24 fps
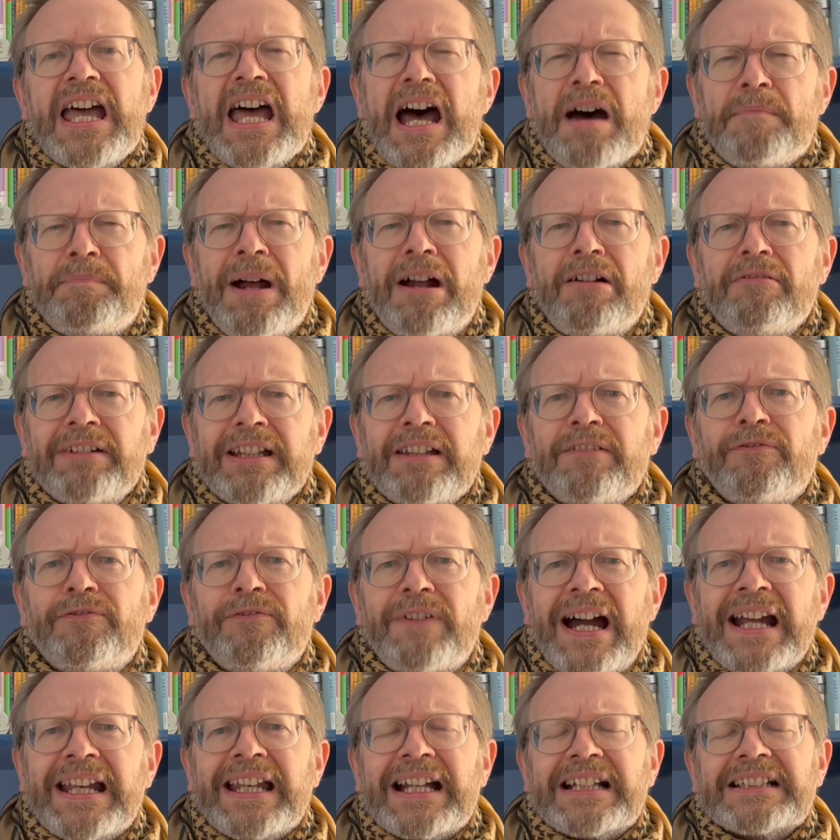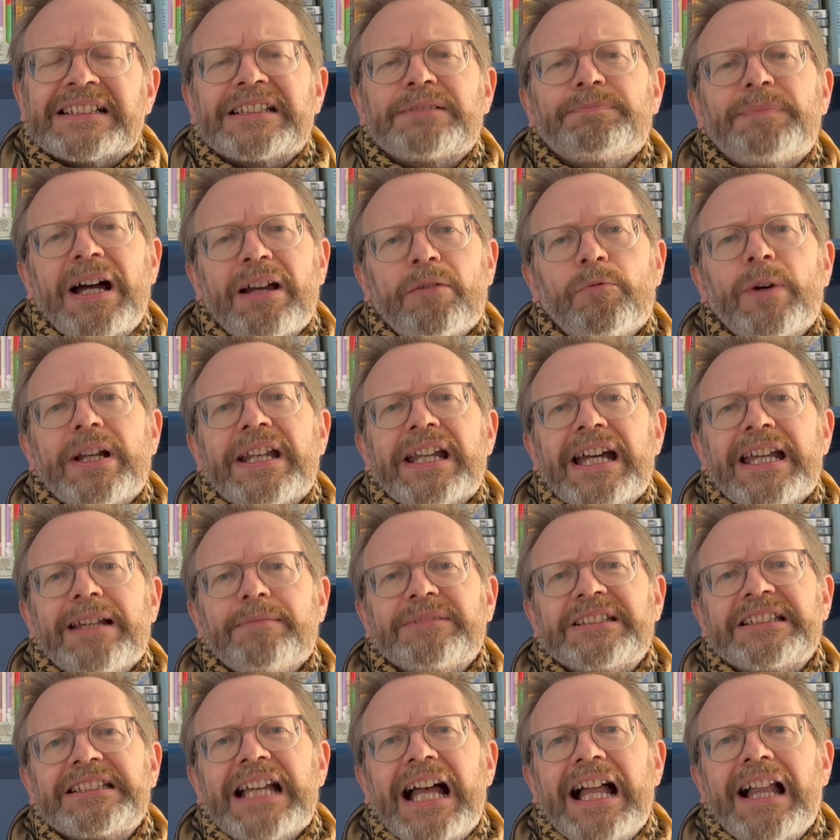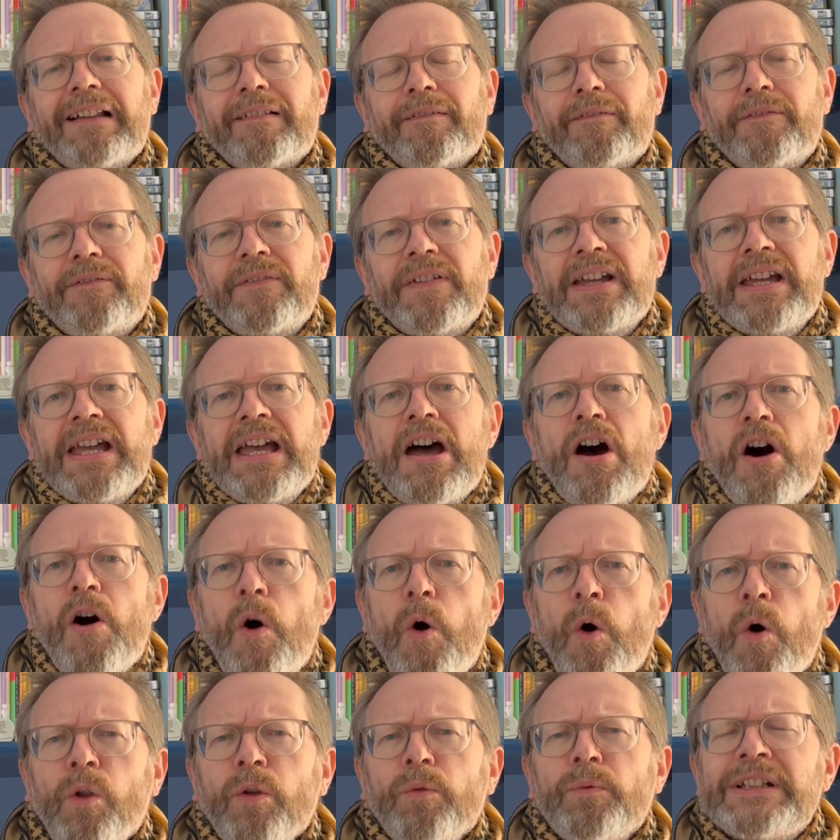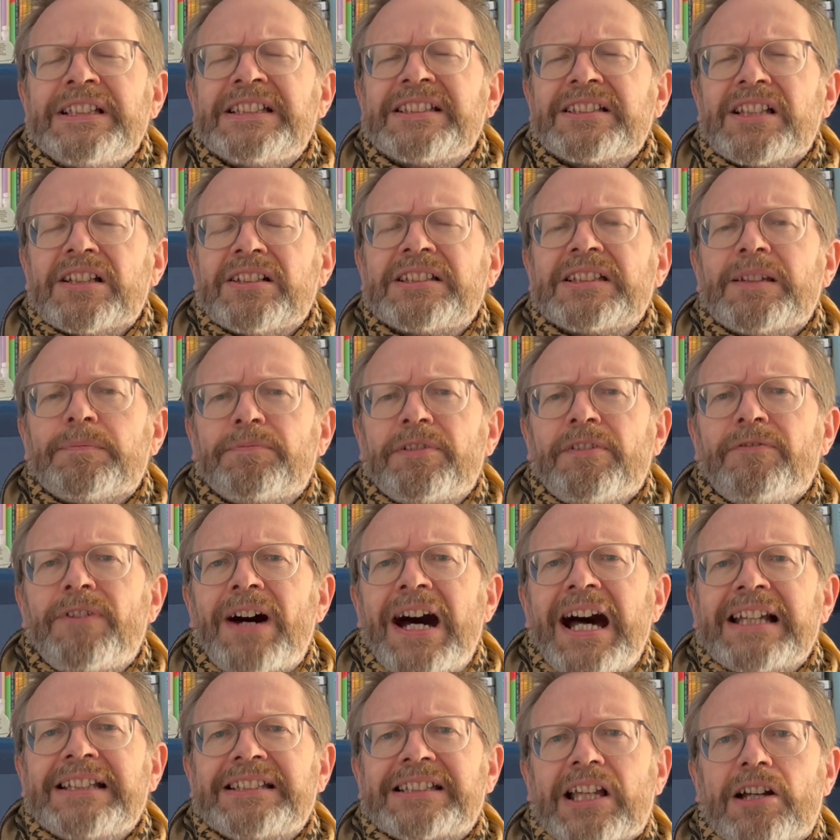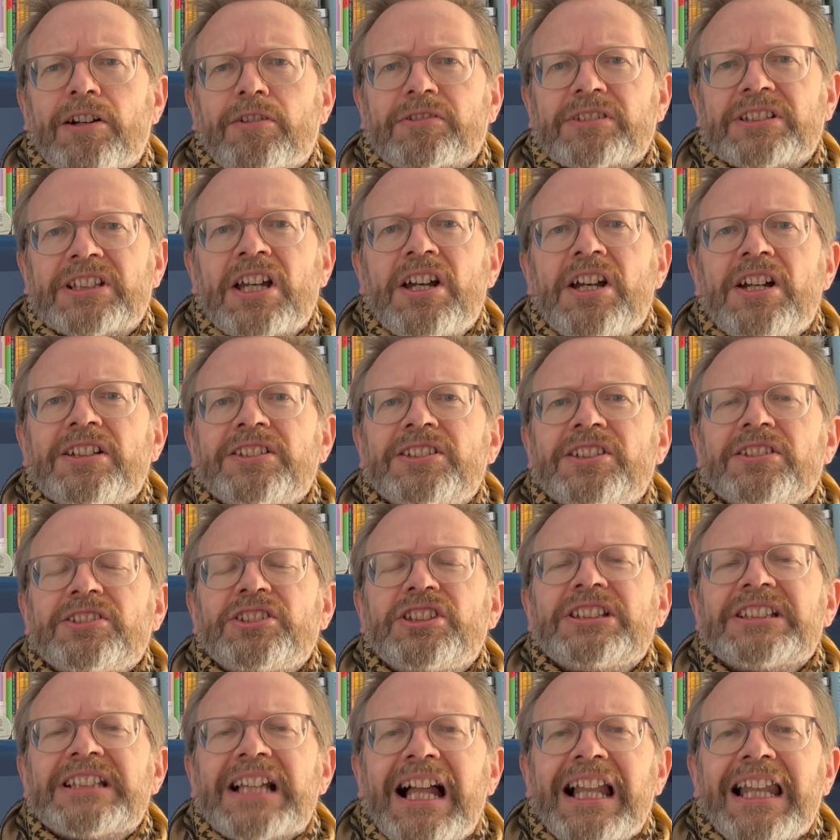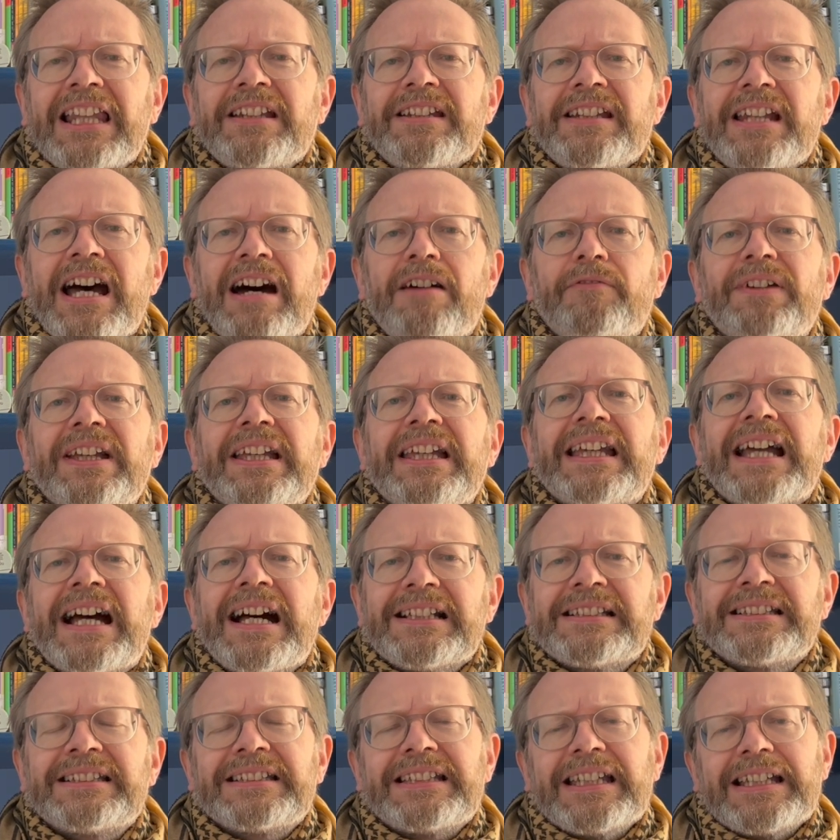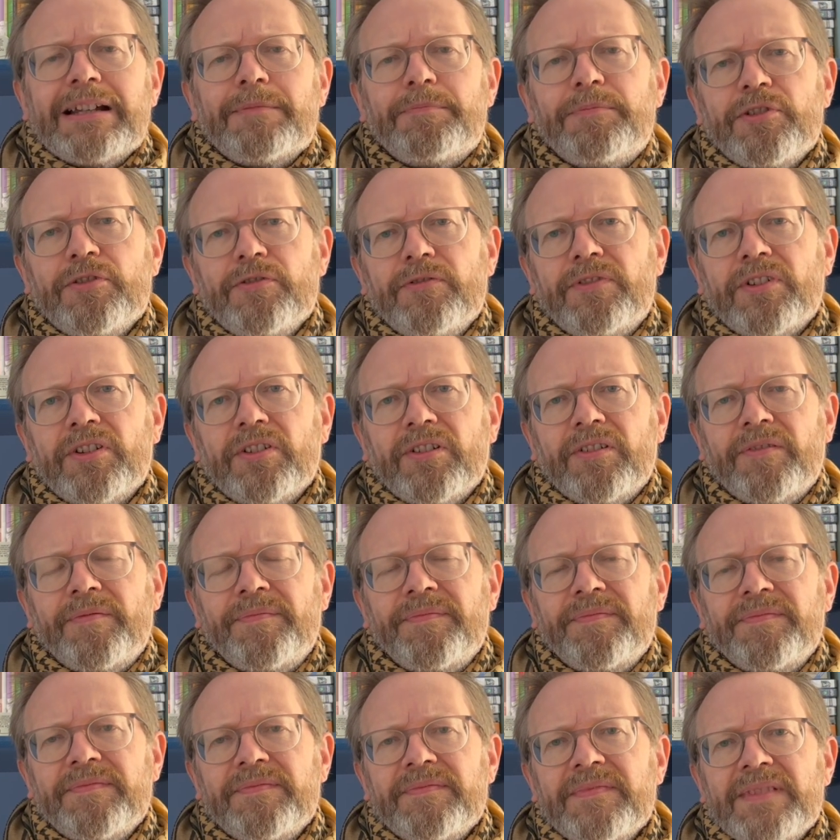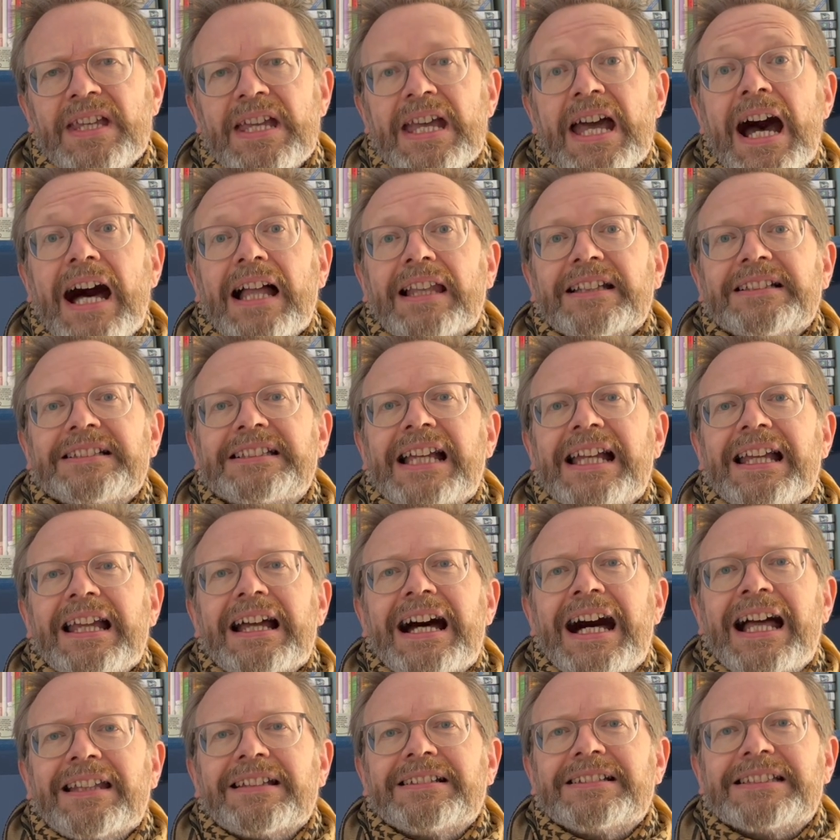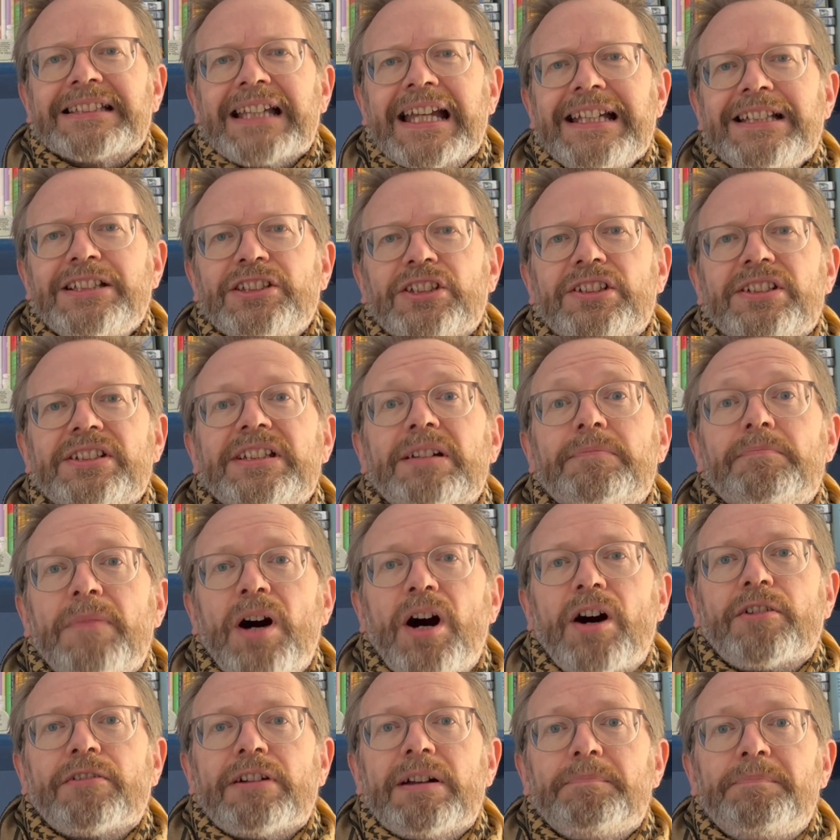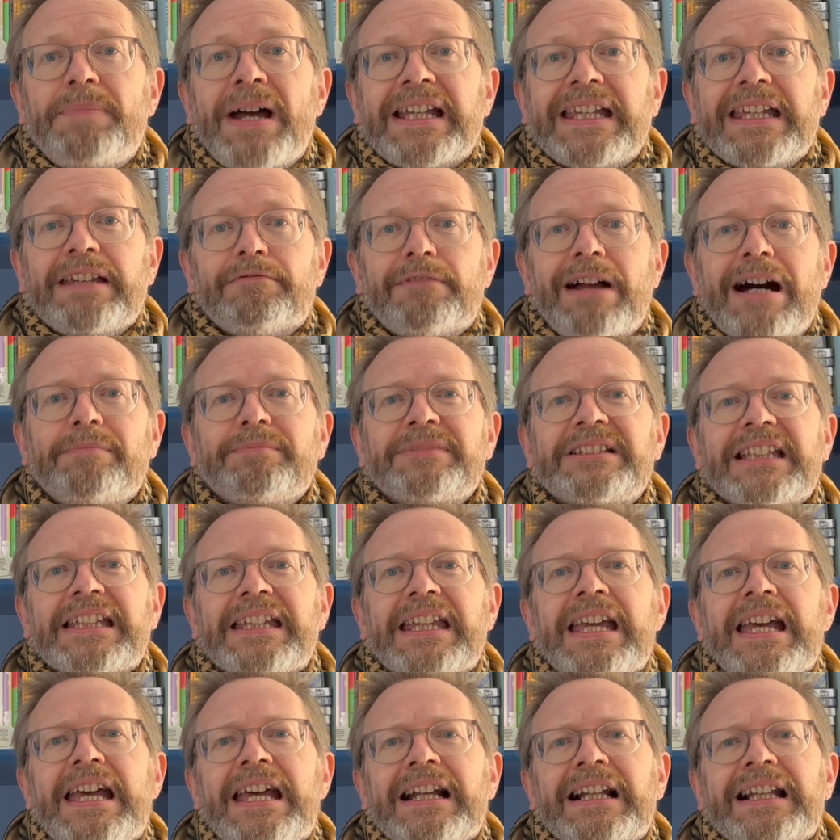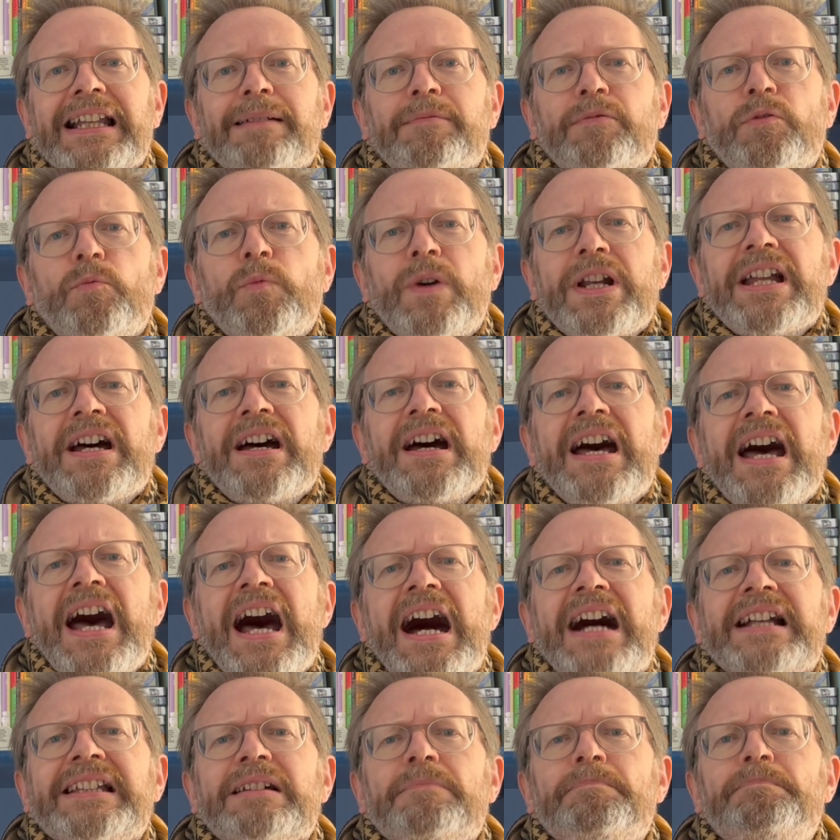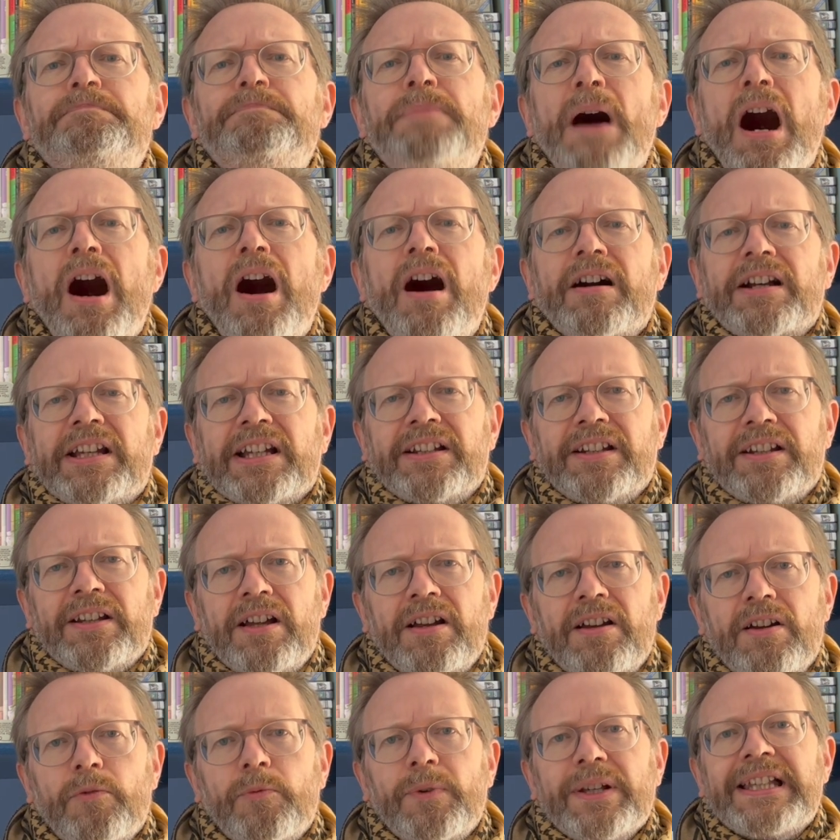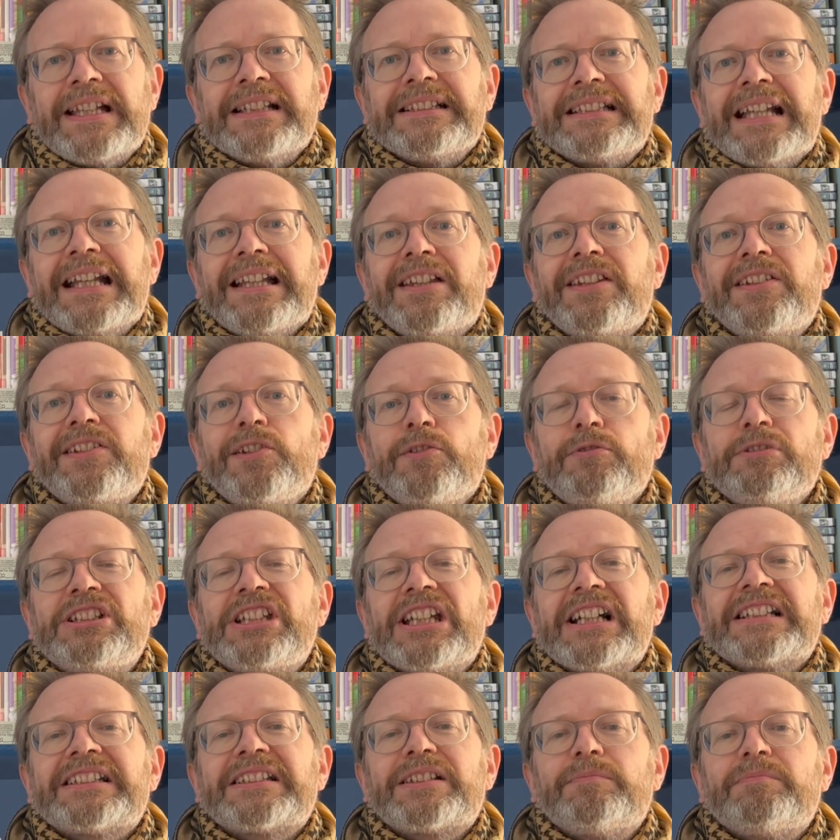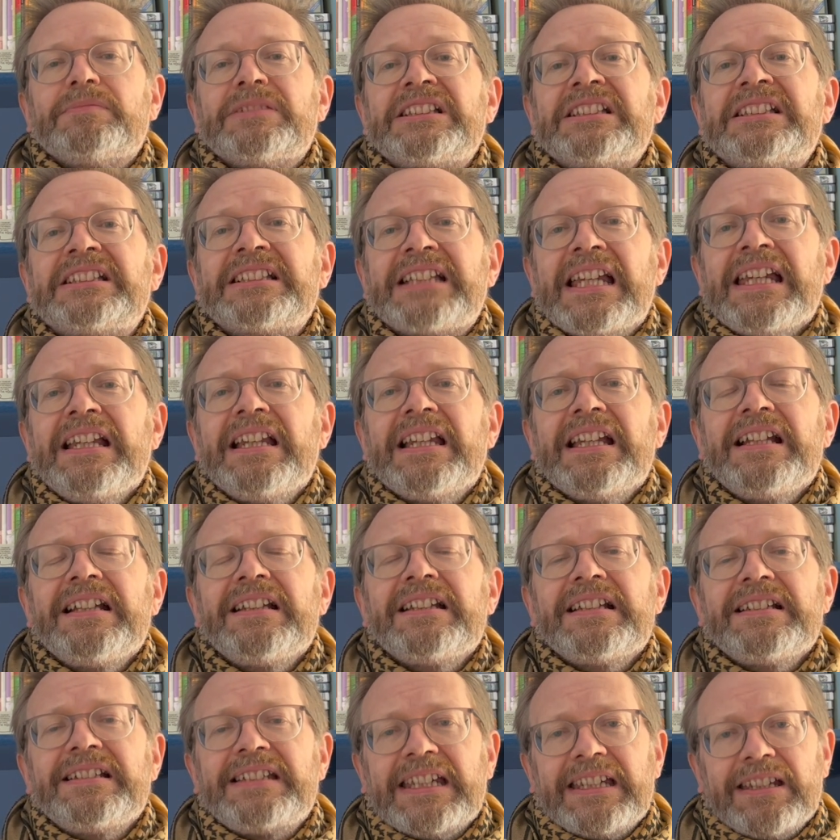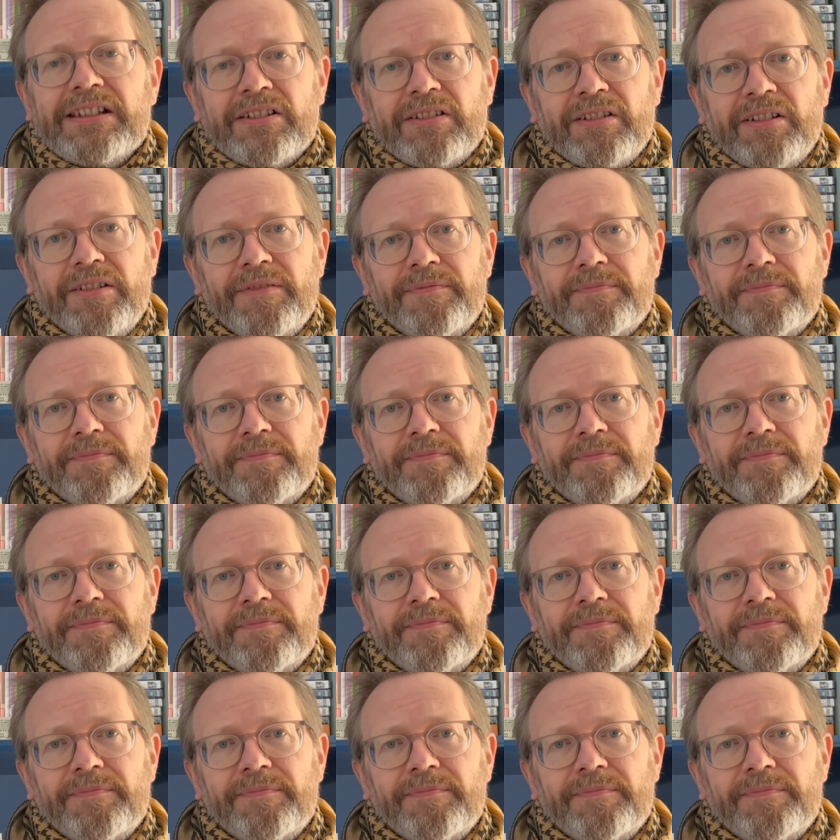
apparently financed by Winner himself, all with certain provisos, such as Alan having casting approval. Alan's agent, Margaret Peggy Ramsey, claimed Winner had a bargain, with his enthusiasm sealing the deal.